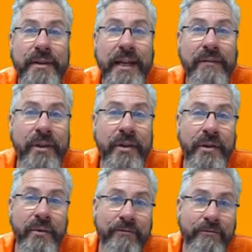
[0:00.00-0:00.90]
Even though
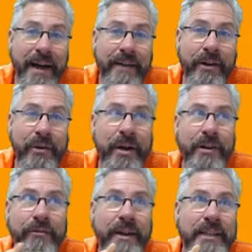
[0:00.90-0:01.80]
you have 500 and
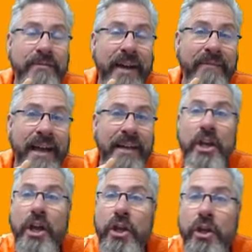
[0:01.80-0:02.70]
your friend has
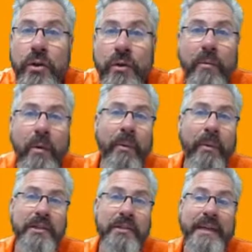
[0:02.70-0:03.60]
5,000, you have more
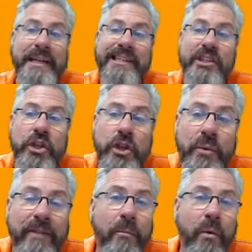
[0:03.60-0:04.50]
points because you
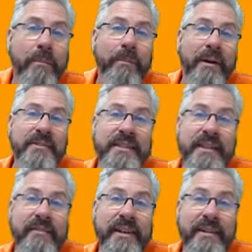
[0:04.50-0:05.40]
have more above
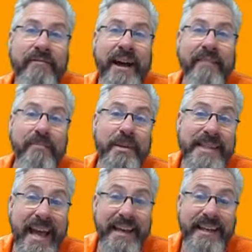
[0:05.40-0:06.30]

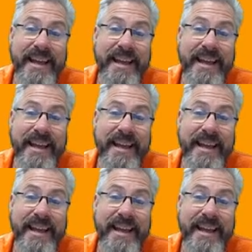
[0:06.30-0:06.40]
75%.